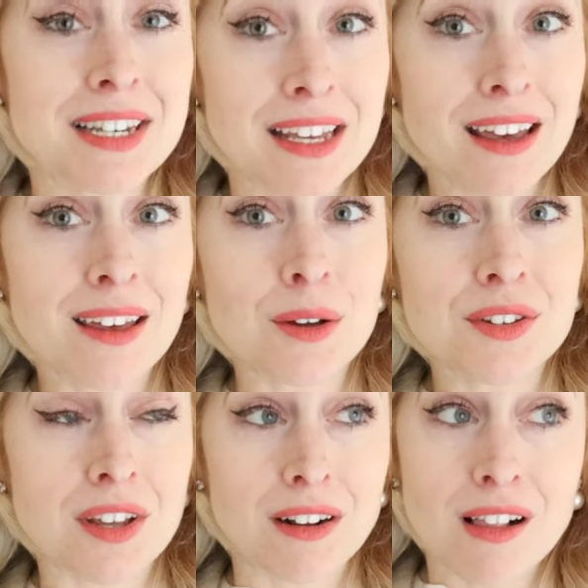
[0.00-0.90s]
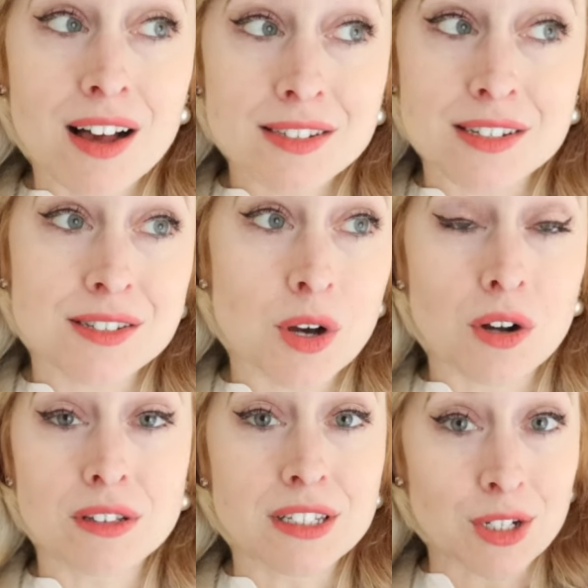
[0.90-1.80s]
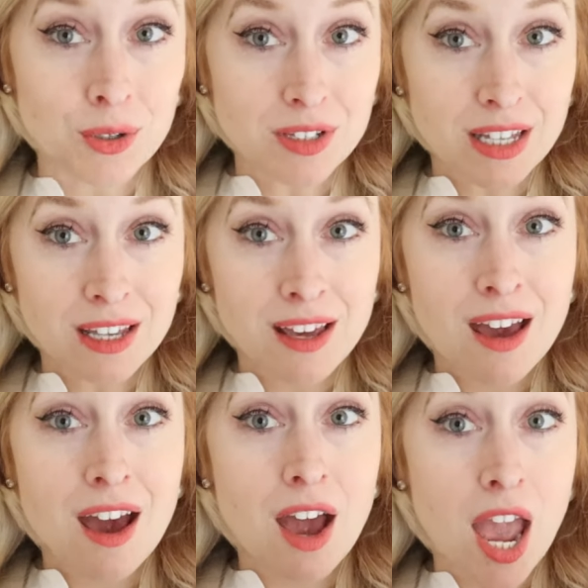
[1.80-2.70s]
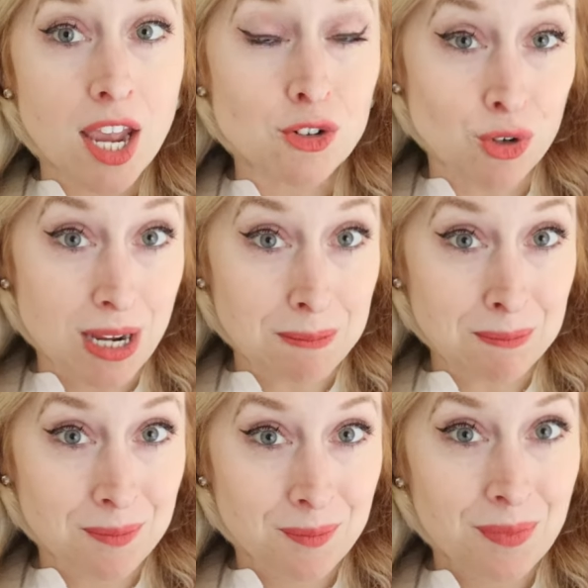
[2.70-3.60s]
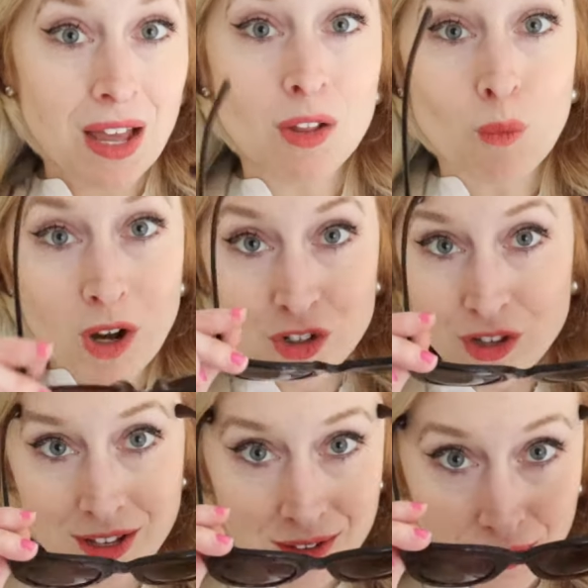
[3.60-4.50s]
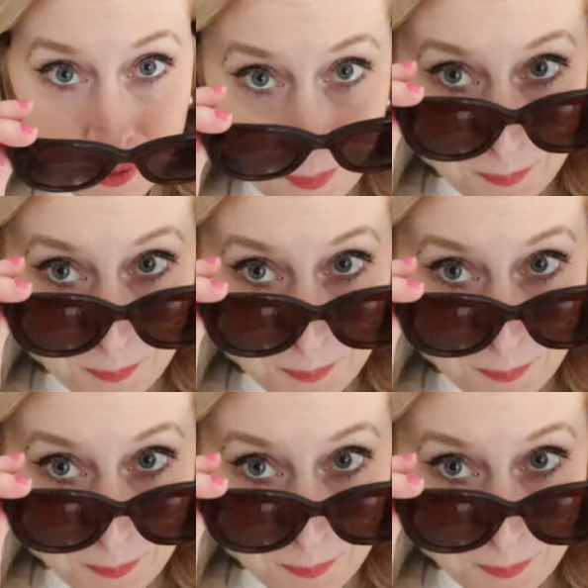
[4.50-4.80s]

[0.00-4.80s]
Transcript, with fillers: Anya Hill sunglasses are literally a dream. Watch this.